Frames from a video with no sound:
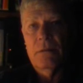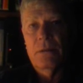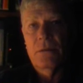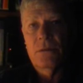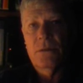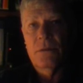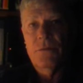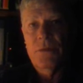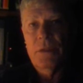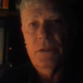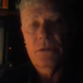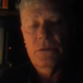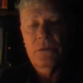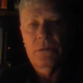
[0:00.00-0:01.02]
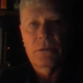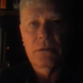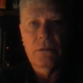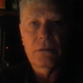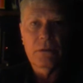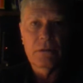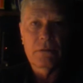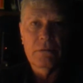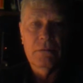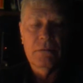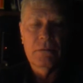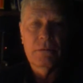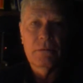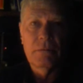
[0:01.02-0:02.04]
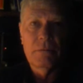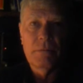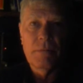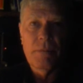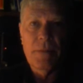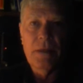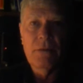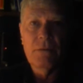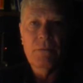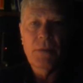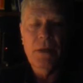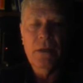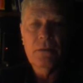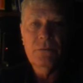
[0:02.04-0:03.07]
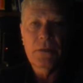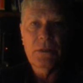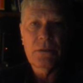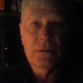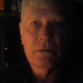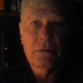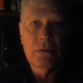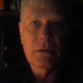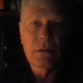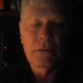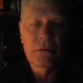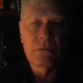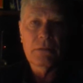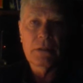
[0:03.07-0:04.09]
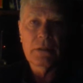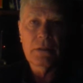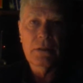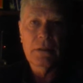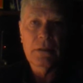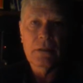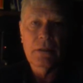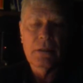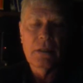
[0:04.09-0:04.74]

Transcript: ocean fish or even pond fish around here,